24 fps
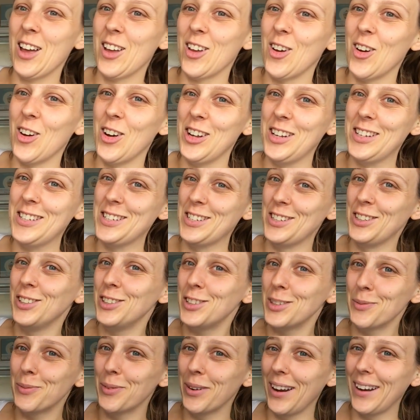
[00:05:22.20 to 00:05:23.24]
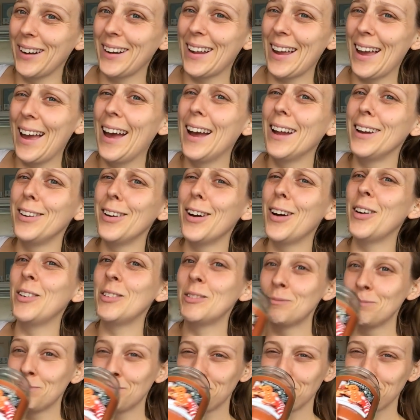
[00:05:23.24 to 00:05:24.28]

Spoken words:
got a gingerbread candle.